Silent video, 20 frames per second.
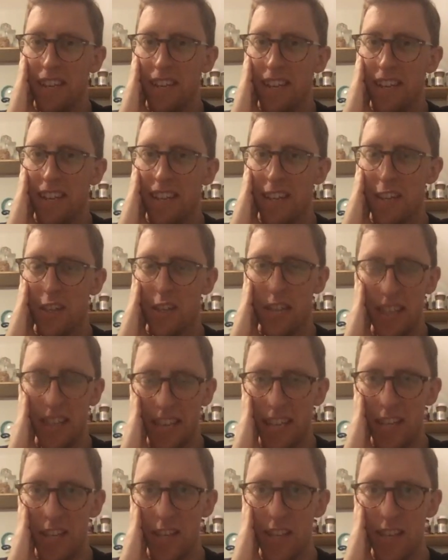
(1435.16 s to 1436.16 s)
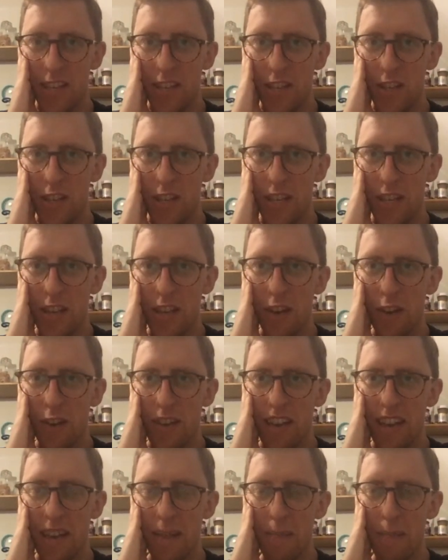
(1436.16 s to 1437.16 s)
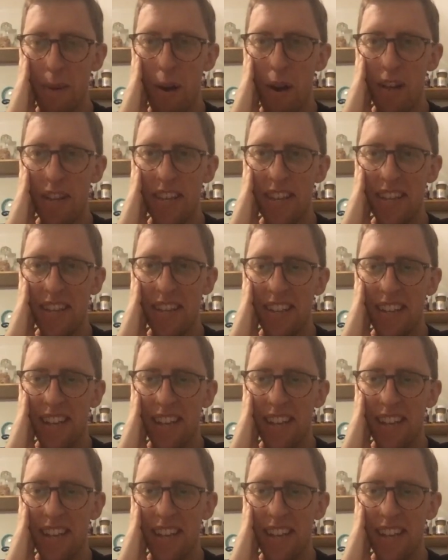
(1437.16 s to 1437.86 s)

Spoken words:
They'll see the consistency that you're taking part in.